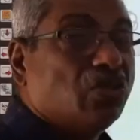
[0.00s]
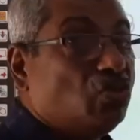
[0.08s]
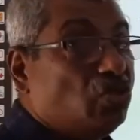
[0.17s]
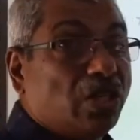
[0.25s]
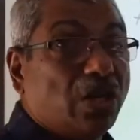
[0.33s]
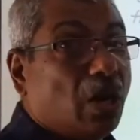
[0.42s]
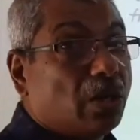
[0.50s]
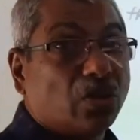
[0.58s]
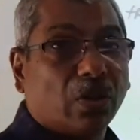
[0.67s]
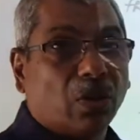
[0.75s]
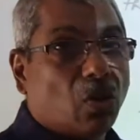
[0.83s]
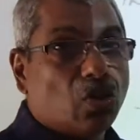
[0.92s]
gr
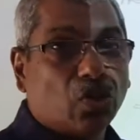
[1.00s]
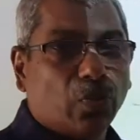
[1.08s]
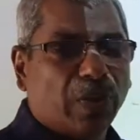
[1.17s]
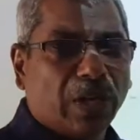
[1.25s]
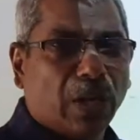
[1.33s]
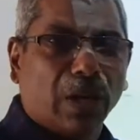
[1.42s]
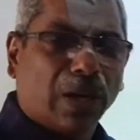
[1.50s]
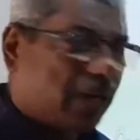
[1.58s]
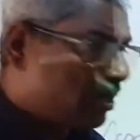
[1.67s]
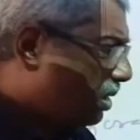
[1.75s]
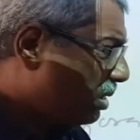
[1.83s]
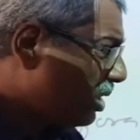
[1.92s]
square also we can
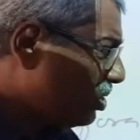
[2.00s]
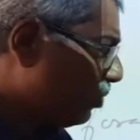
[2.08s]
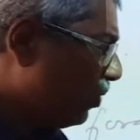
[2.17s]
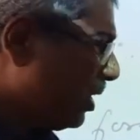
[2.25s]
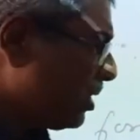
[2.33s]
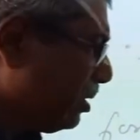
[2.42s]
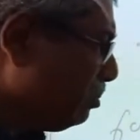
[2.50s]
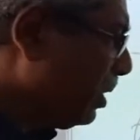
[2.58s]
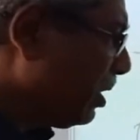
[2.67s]
write. There is a very simple